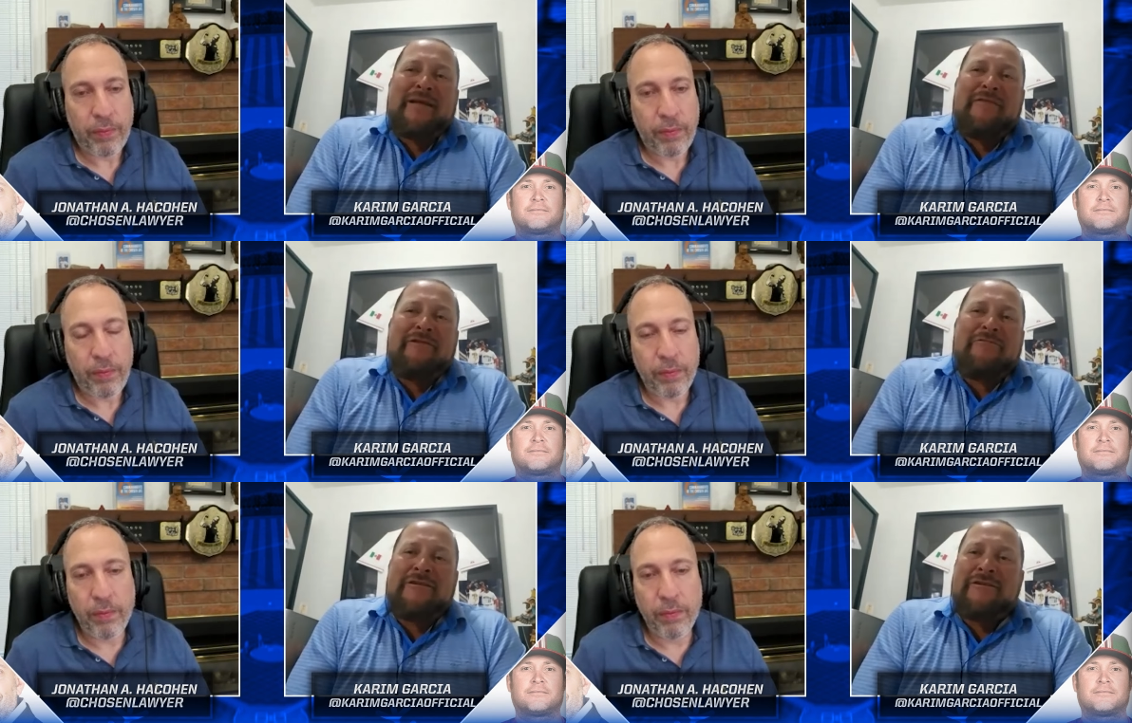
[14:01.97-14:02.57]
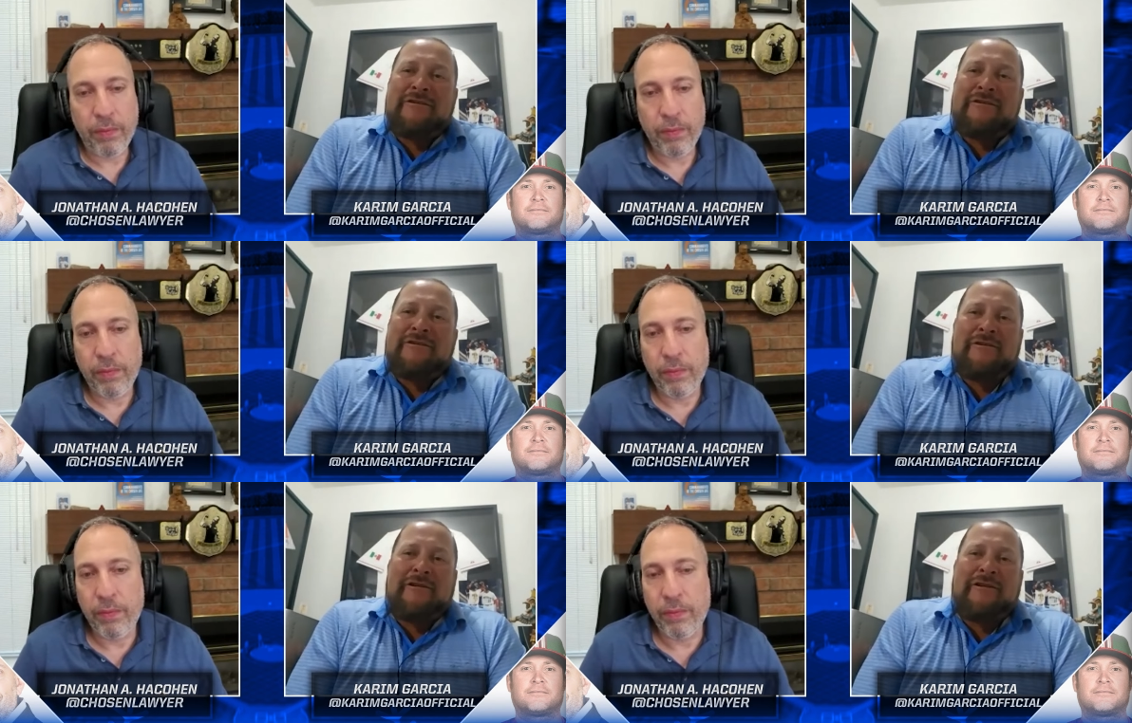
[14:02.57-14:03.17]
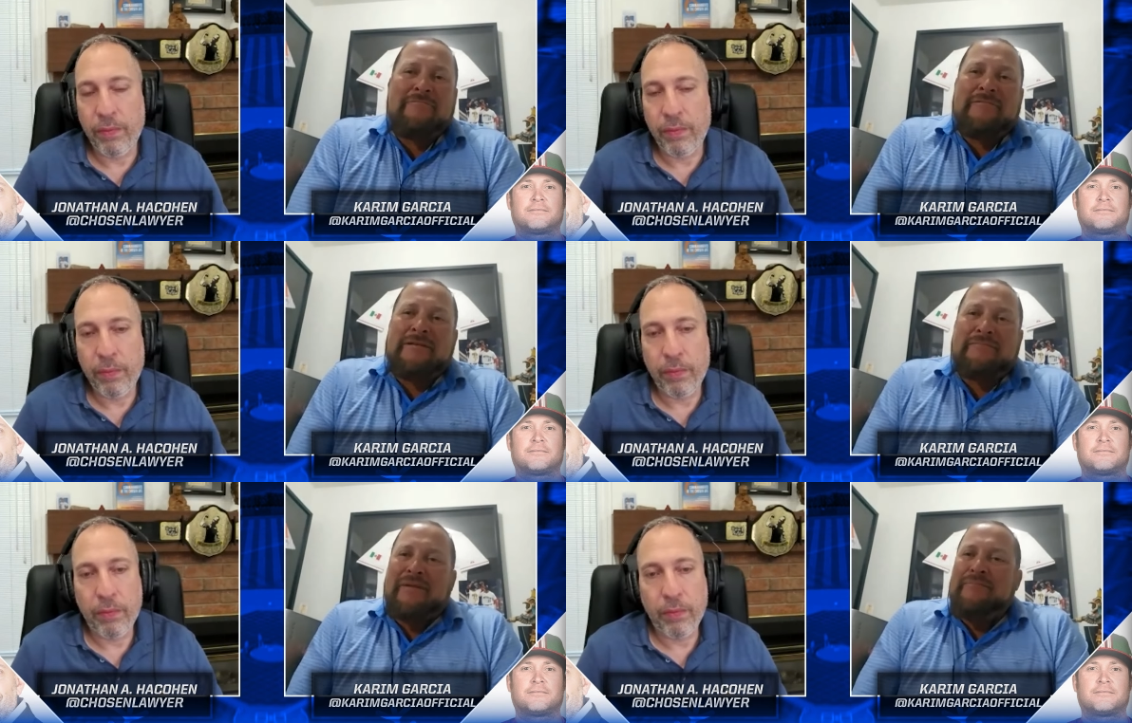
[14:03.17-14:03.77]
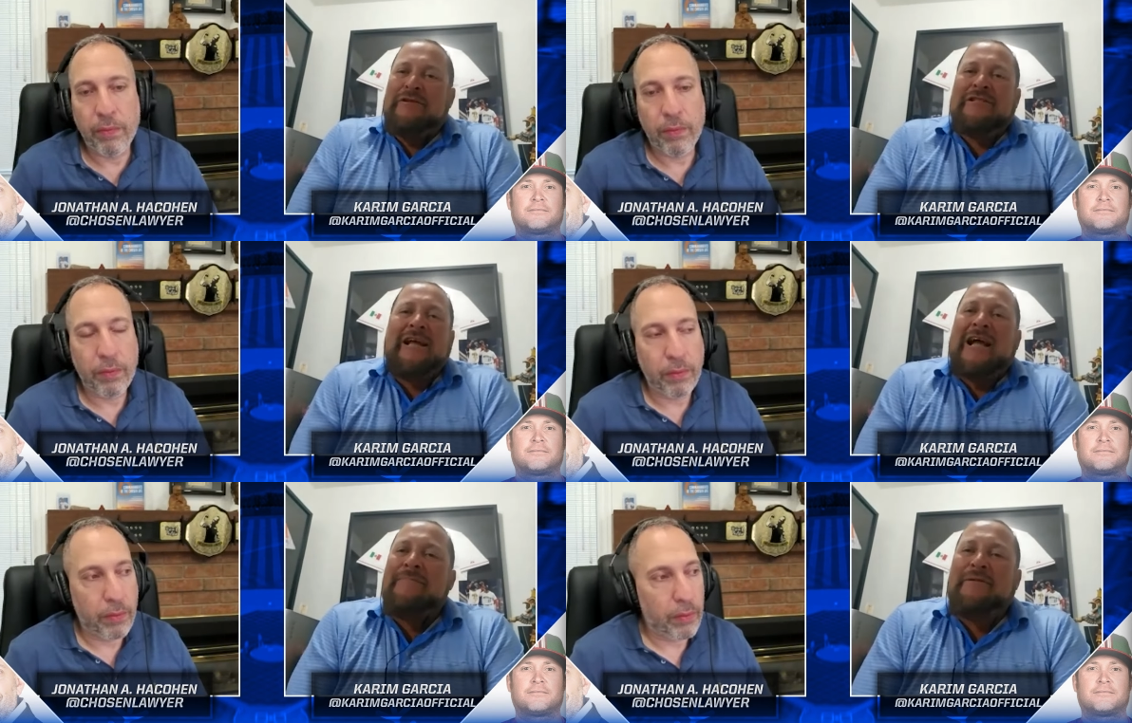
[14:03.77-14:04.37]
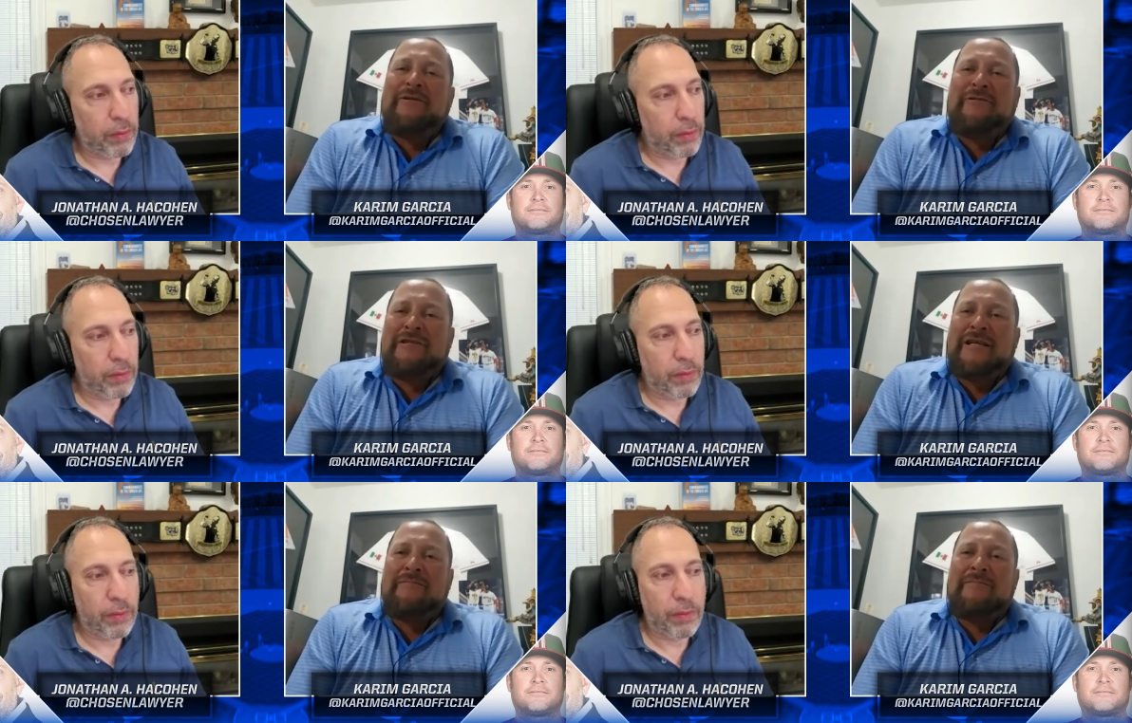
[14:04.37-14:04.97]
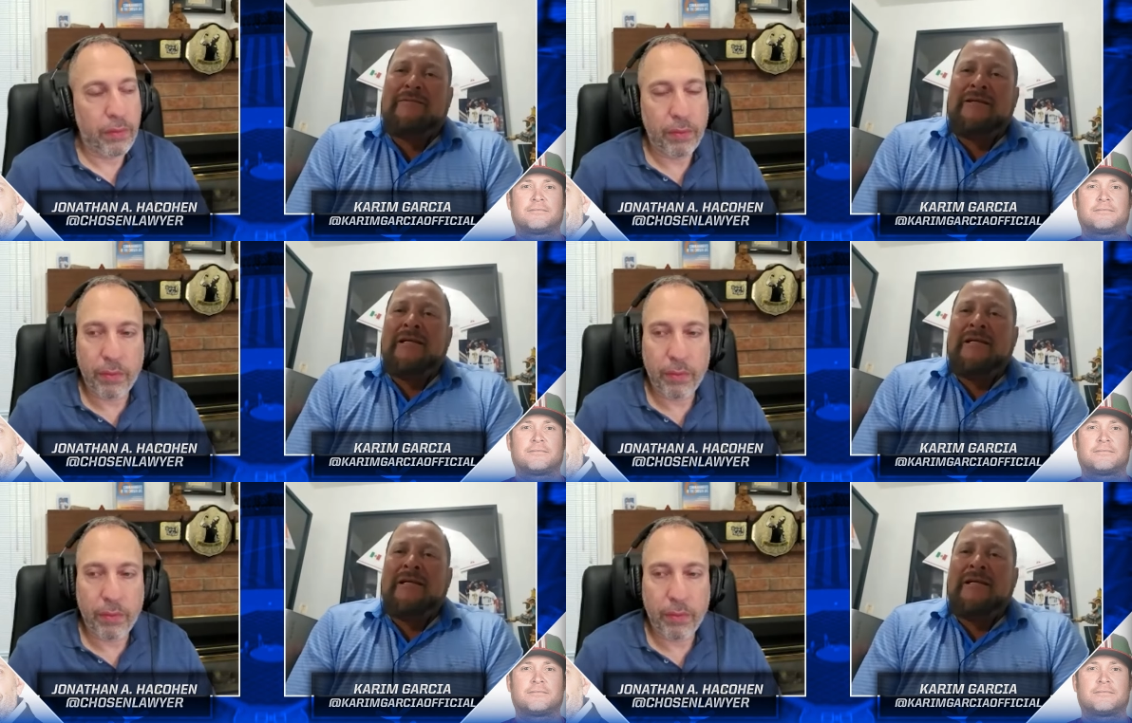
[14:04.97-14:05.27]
Speaker 1: everyone. You know, people is not happy all the time.